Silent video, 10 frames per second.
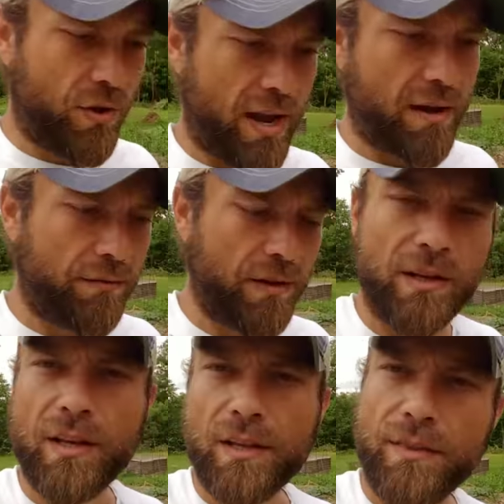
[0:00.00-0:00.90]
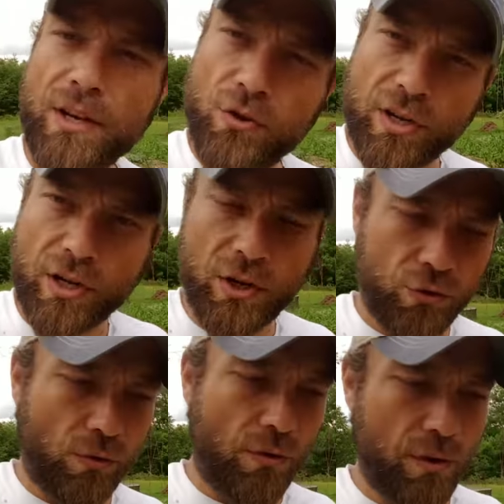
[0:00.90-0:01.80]
you have, then you can
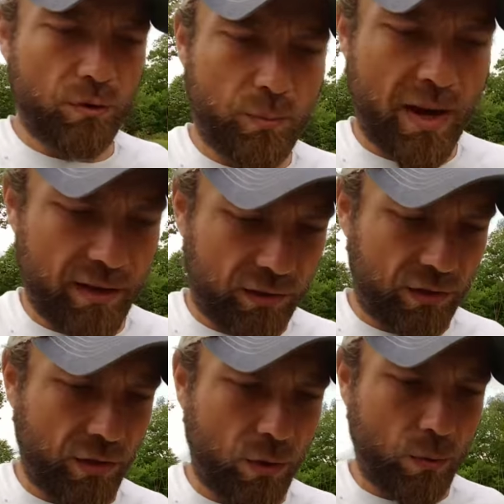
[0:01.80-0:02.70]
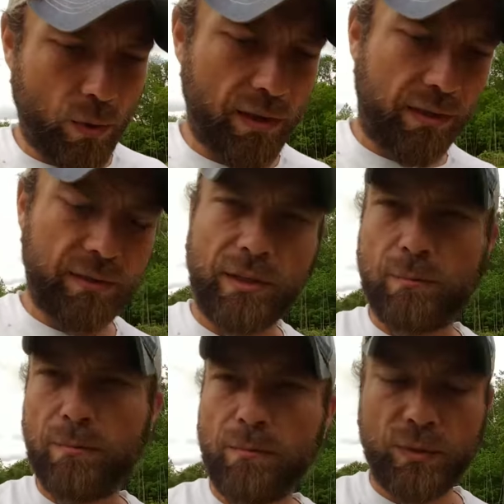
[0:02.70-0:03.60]
control those pests with
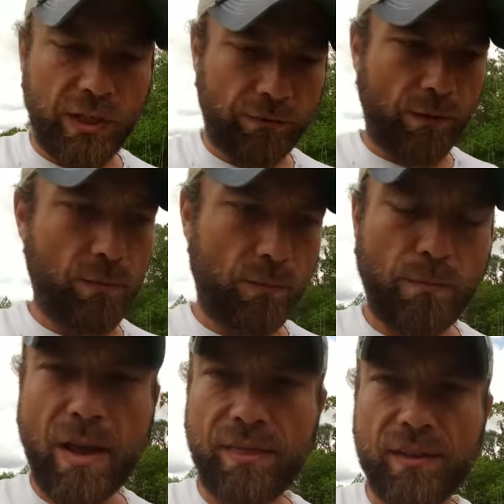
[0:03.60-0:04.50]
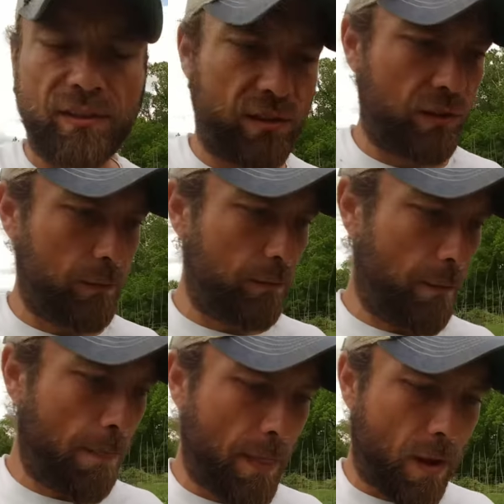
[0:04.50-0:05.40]
different methods.
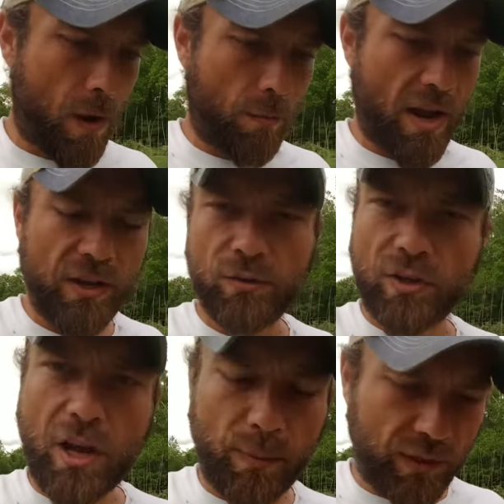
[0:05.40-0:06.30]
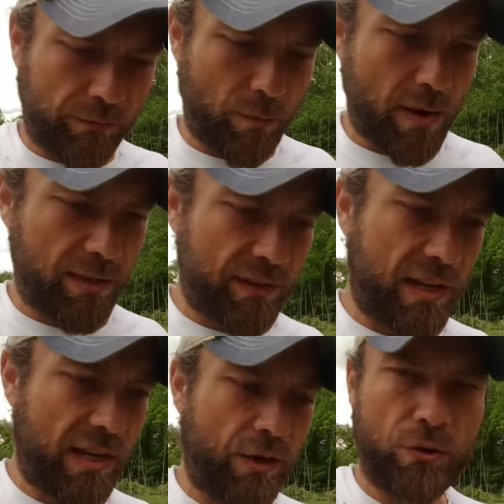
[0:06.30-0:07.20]
I use a couple different methods
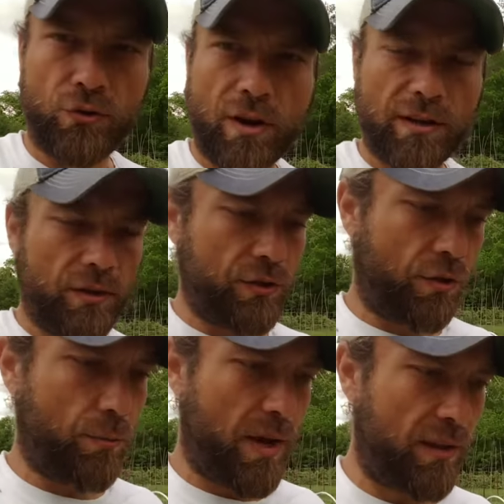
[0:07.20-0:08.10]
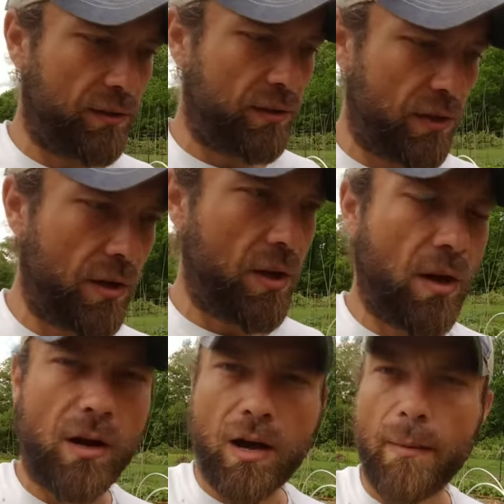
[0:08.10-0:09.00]
out here to try to deter pests.
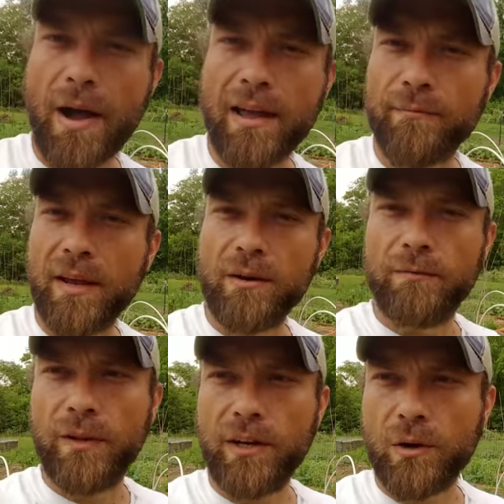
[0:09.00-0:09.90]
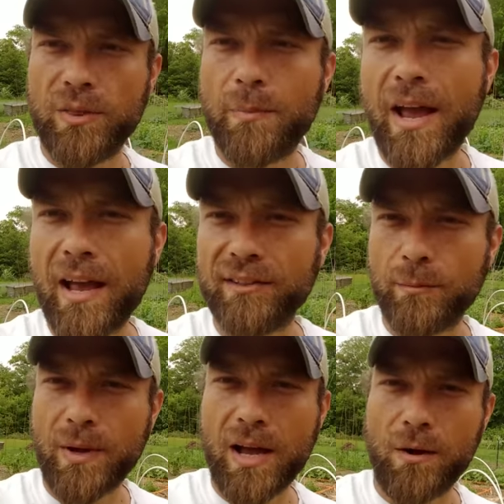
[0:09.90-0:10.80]
Uh, I have made a video in the past
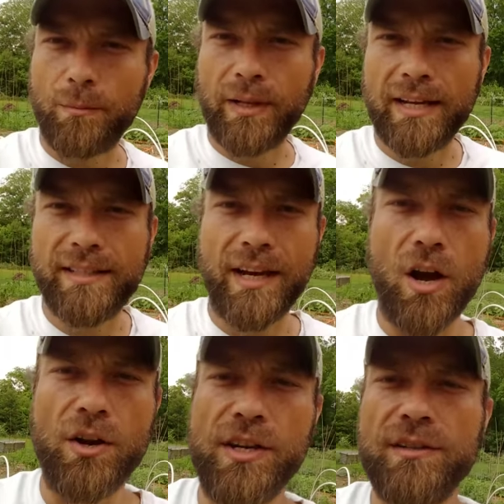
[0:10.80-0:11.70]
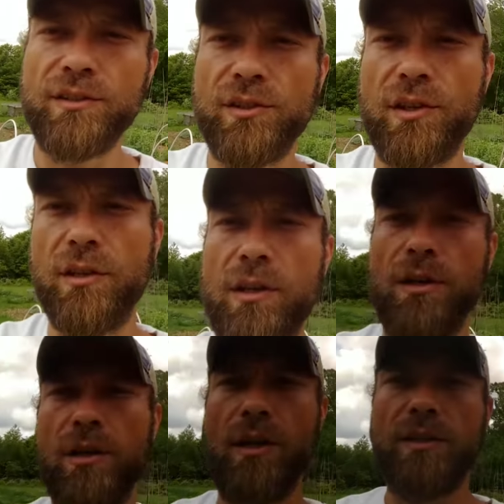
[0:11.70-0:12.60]
about planting onions
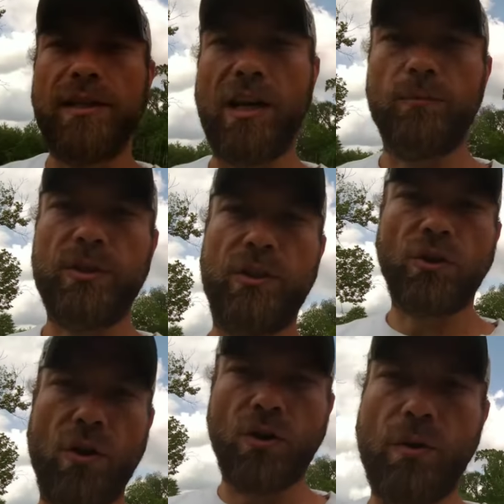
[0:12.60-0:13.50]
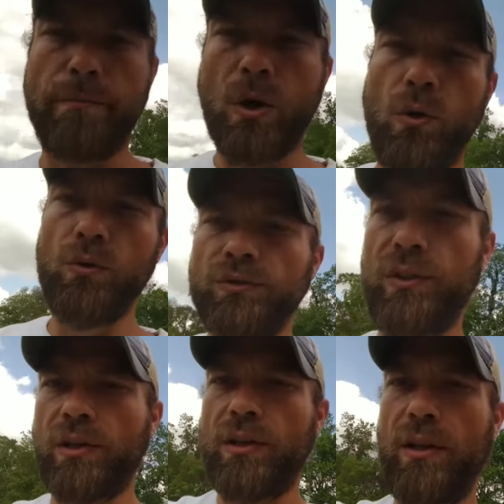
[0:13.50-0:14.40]
to help deter moles.